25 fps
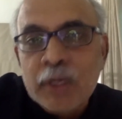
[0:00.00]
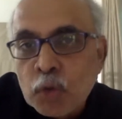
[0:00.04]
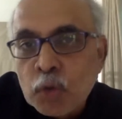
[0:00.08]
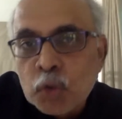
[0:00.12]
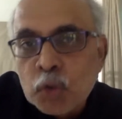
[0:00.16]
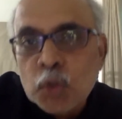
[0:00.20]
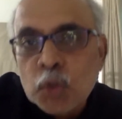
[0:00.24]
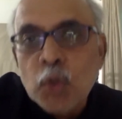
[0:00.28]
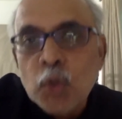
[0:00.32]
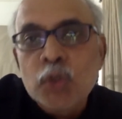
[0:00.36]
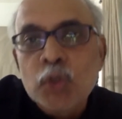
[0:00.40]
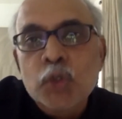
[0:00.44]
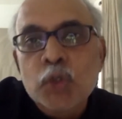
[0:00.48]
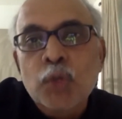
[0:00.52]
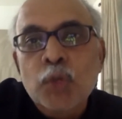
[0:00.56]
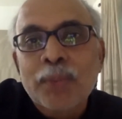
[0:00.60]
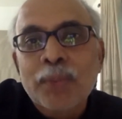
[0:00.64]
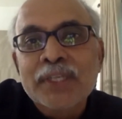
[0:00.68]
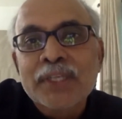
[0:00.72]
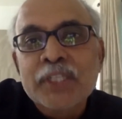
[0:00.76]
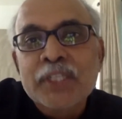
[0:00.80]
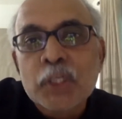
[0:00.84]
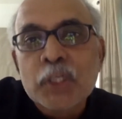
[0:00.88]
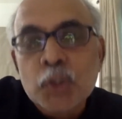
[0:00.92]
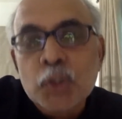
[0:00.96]
So-and-so
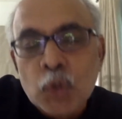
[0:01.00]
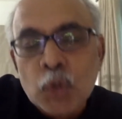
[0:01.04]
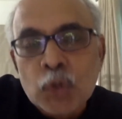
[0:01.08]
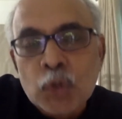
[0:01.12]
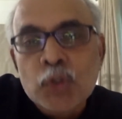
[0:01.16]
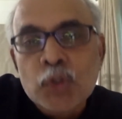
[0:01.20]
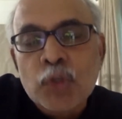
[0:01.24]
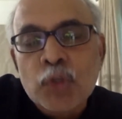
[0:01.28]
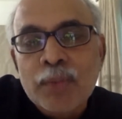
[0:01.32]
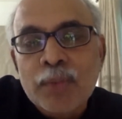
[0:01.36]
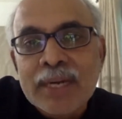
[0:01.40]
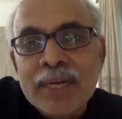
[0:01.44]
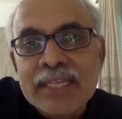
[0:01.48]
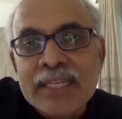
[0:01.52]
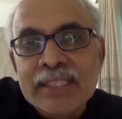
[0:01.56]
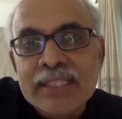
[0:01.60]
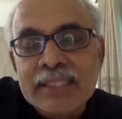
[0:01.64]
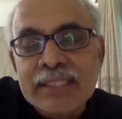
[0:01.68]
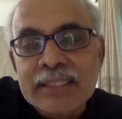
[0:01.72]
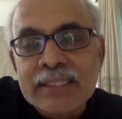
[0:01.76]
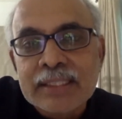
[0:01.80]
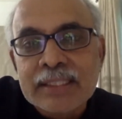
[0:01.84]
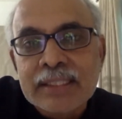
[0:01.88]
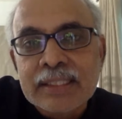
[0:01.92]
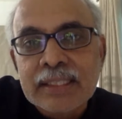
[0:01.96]
purchase so-and-so
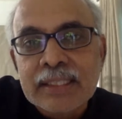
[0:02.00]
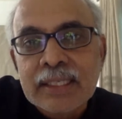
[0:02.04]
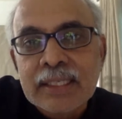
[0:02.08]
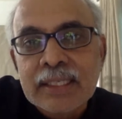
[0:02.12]
medicines.